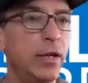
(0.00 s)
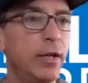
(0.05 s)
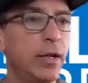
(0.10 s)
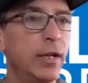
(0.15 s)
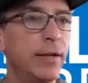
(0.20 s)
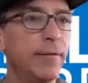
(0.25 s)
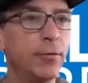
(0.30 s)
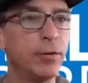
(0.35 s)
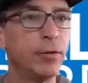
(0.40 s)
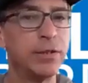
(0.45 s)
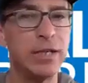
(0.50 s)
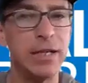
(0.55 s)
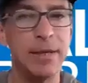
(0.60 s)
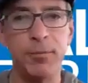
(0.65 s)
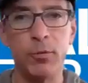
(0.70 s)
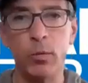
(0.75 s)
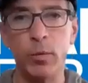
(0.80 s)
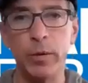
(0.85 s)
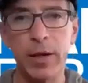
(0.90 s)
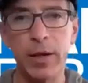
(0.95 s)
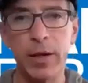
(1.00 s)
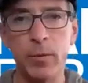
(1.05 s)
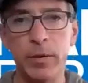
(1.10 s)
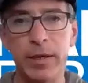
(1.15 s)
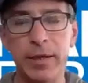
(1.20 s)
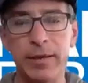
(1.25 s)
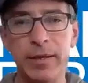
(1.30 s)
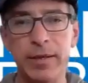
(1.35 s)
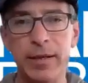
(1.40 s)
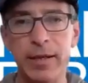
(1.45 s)
Like, for example, when I went
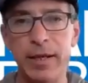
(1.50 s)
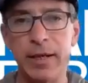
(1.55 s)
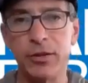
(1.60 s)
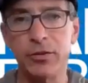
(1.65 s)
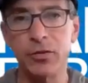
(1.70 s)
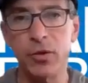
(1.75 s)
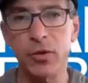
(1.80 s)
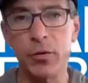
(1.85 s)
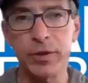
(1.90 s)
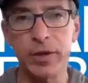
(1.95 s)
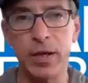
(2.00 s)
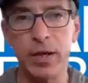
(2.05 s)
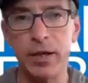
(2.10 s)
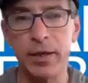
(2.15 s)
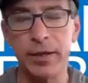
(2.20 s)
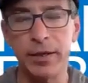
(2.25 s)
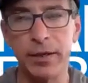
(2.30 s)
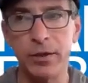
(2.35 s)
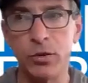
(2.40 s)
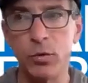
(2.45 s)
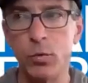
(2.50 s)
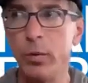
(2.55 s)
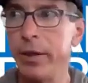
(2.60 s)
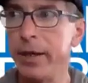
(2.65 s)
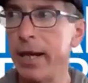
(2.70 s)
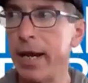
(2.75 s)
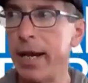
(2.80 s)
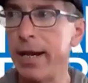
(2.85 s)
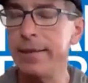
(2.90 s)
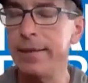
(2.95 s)
to 10X GrowthCon in
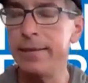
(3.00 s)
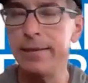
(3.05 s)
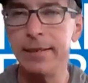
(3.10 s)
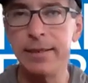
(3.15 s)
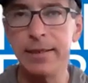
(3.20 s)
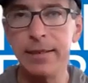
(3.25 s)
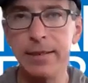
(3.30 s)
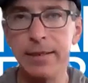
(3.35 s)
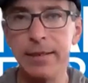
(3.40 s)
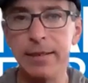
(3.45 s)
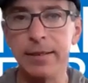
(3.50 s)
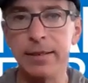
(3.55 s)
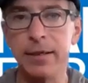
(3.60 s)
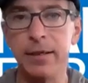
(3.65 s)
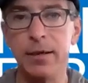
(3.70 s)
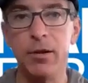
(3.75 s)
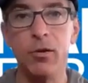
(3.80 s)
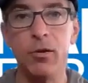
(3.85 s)
2018,